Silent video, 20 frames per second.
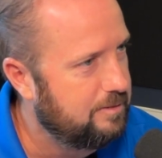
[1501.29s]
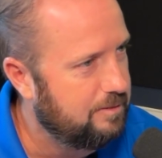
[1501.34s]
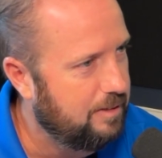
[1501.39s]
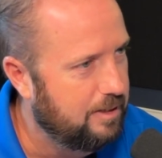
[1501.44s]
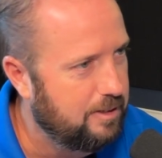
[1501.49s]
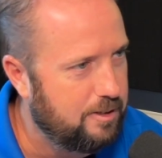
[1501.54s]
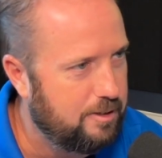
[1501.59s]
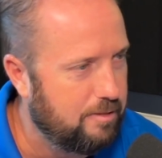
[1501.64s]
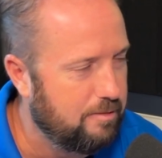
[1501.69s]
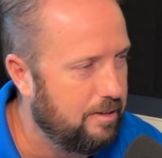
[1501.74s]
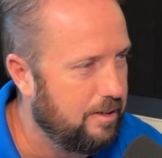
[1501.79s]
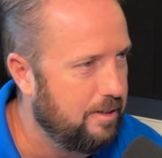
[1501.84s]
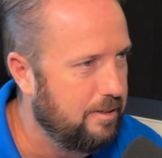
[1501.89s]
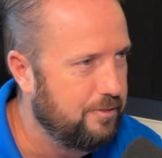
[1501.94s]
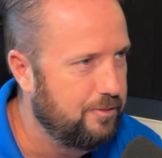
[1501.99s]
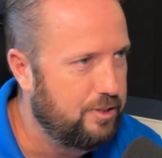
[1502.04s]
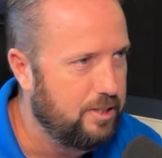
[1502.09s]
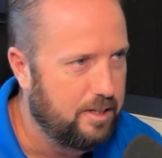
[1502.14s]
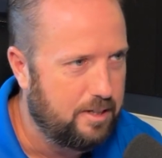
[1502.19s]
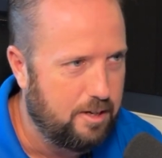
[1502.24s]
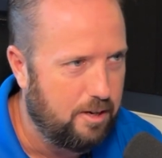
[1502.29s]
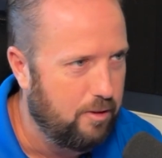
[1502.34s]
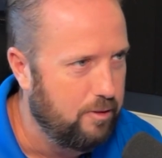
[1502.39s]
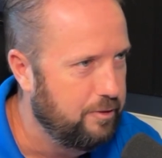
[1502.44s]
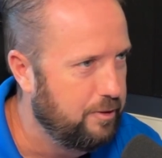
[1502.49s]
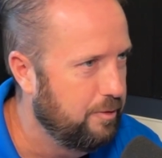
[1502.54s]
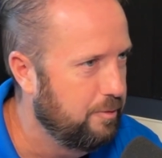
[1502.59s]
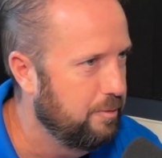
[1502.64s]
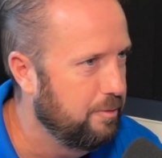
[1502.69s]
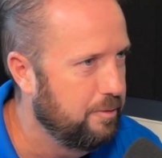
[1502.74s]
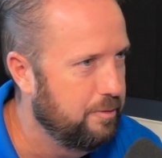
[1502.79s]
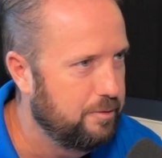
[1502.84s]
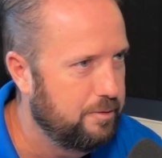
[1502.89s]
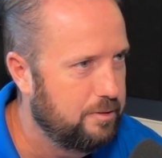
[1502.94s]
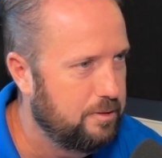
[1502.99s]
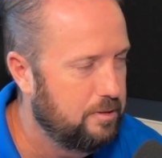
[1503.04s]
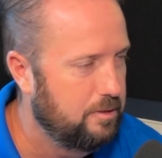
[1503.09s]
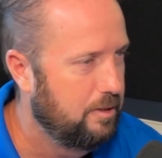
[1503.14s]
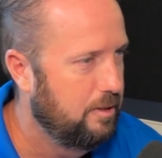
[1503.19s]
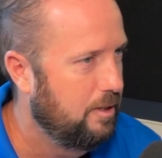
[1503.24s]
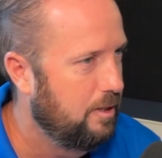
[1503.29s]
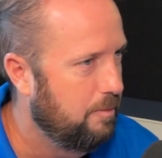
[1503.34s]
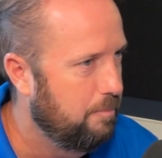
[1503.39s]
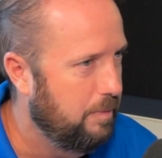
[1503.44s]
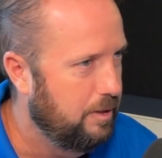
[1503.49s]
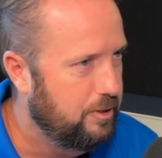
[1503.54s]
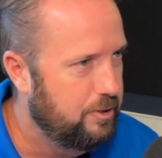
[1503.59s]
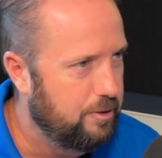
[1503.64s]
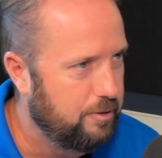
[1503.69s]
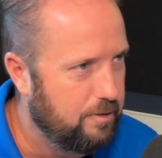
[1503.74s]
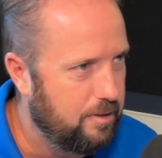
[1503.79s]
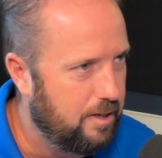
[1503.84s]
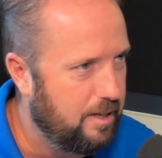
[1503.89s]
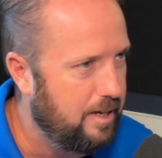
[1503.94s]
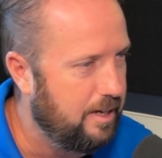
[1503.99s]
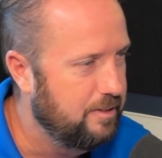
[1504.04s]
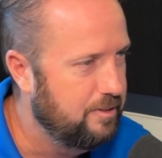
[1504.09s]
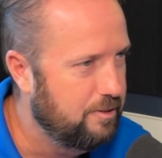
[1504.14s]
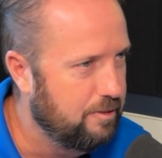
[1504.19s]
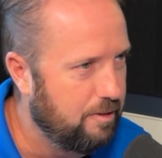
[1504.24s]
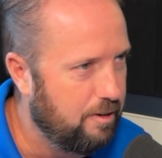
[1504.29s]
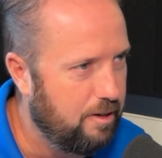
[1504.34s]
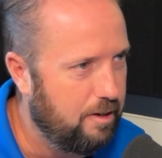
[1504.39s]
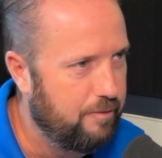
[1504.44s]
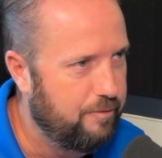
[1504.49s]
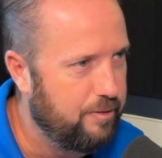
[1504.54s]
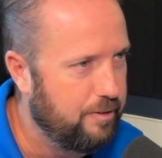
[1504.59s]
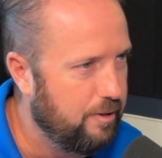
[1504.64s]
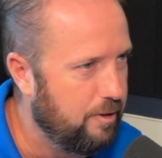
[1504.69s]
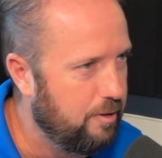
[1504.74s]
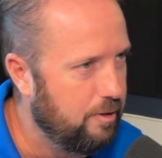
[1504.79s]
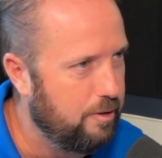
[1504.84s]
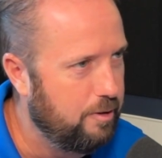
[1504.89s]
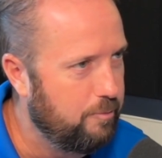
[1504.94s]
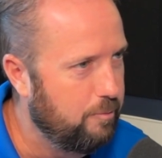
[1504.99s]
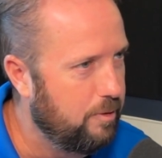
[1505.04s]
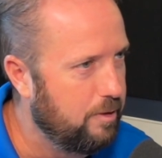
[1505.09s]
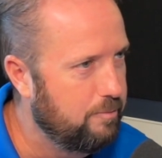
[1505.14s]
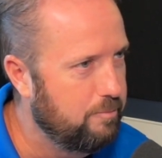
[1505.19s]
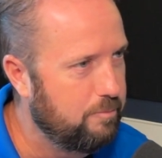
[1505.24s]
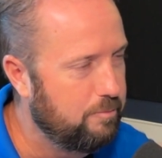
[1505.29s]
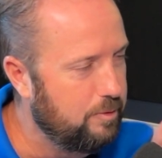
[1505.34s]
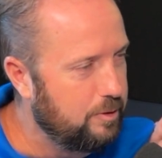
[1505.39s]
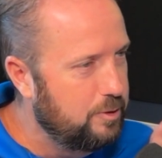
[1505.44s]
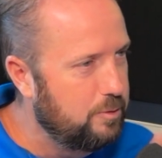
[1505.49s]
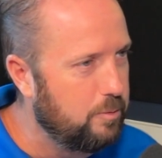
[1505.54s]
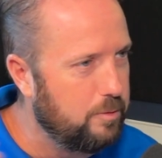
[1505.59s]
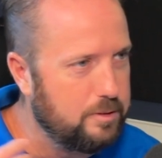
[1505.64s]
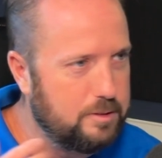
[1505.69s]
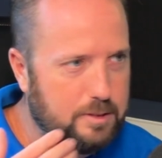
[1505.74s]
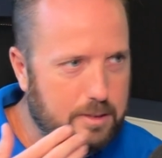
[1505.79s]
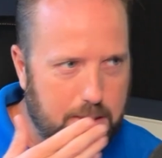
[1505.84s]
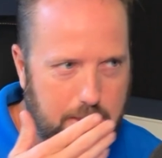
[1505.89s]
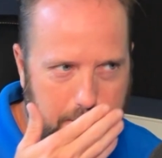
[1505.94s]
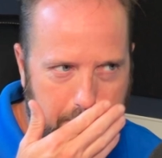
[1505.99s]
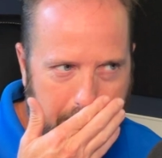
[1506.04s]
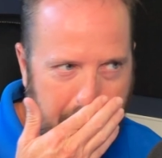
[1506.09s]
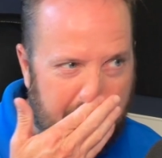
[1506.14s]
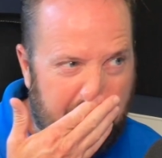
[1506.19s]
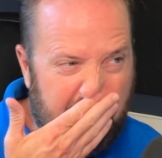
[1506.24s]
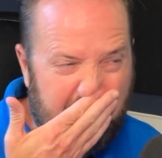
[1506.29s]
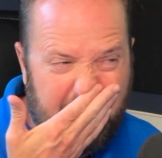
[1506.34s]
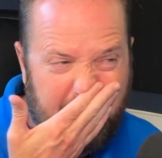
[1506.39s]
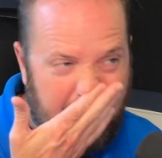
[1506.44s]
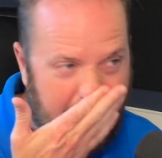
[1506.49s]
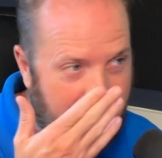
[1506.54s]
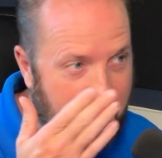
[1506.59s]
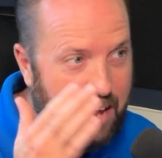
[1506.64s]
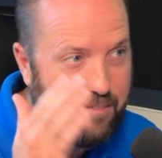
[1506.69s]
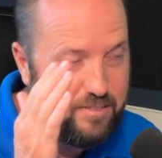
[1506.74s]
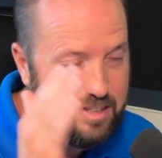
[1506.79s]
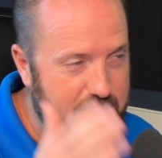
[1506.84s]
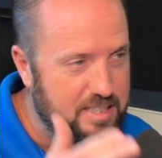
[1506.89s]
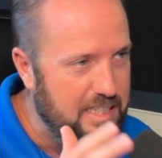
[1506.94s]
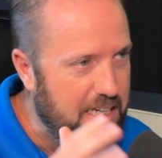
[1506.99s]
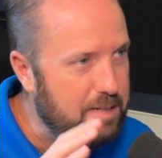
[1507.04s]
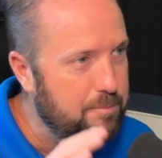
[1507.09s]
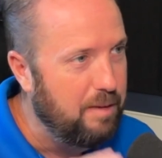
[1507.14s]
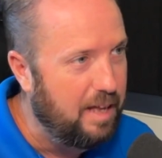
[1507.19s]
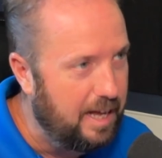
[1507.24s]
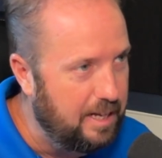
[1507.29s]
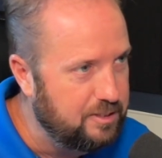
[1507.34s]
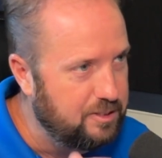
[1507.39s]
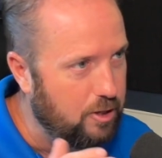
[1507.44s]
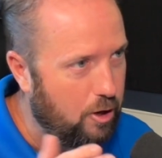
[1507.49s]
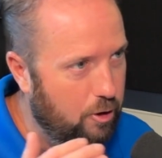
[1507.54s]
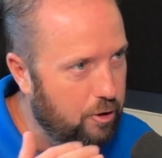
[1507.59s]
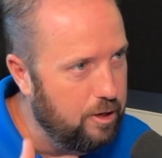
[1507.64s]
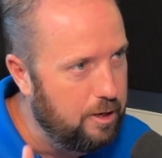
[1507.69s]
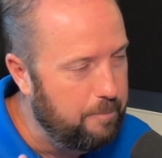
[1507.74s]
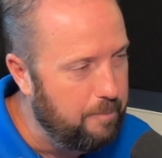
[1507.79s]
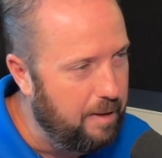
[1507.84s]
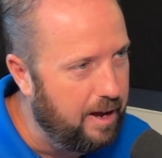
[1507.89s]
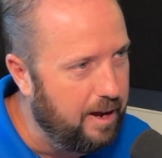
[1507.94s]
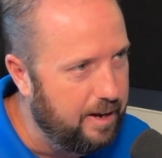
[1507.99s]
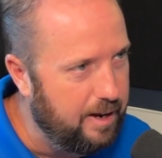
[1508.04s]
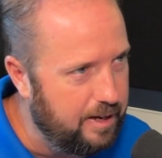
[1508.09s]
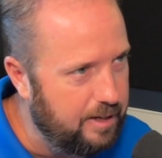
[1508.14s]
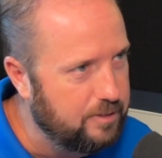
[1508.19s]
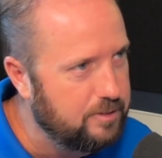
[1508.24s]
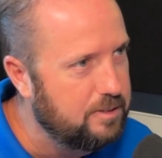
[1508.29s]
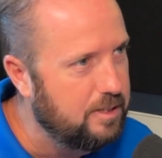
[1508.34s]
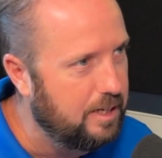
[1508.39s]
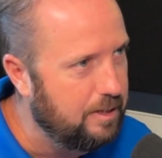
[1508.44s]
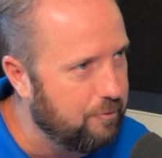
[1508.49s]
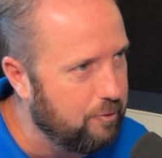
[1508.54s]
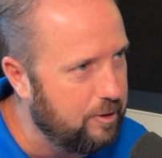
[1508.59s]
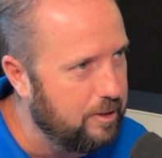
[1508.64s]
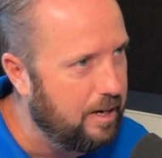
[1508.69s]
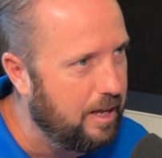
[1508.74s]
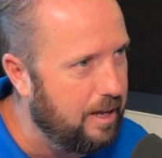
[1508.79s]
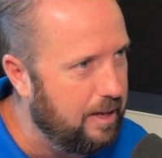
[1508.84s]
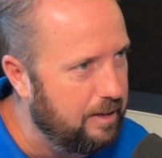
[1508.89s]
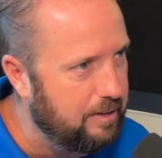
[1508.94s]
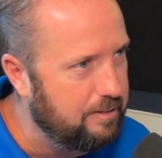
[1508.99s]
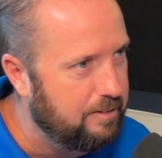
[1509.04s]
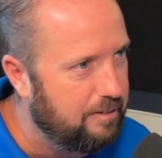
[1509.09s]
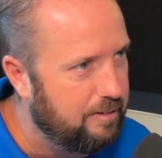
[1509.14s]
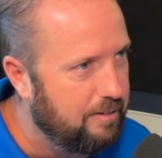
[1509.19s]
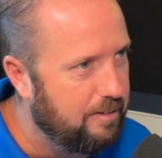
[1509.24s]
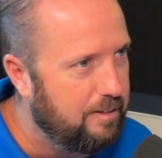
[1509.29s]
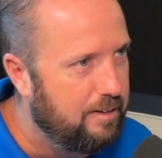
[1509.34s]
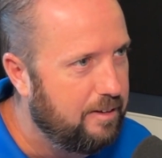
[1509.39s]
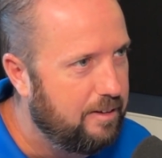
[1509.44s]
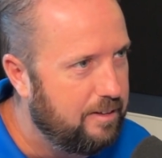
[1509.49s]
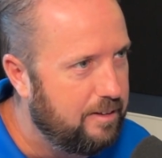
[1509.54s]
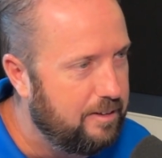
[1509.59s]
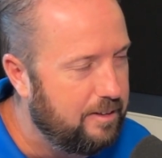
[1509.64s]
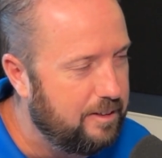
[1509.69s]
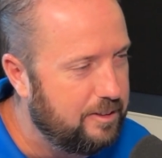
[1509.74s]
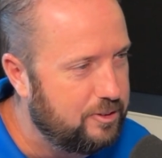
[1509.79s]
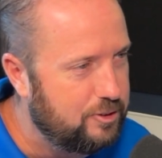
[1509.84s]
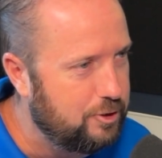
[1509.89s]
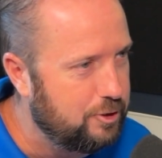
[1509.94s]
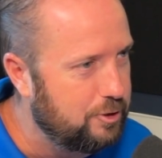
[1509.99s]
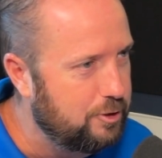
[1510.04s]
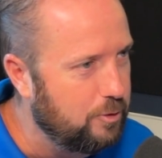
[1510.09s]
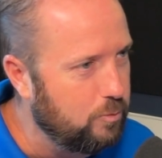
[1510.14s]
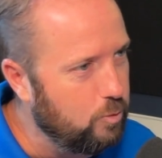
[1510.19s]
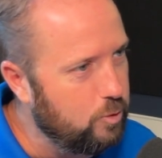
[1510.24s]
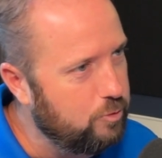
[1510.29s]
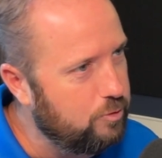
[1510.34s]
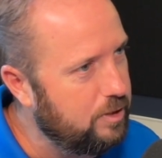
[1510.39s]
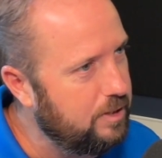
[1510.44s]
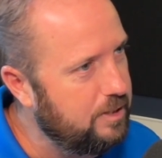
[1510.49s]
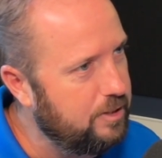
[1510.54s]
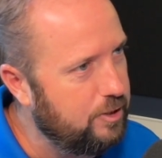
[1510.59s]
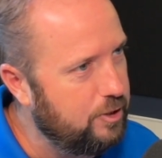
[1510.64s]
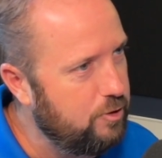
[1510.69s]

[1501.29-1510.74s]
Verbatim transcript: I go around, check all the doors, make sure the lights are off and on, what which ones need to be. I have the same lights on in my house every night. It's just a routine.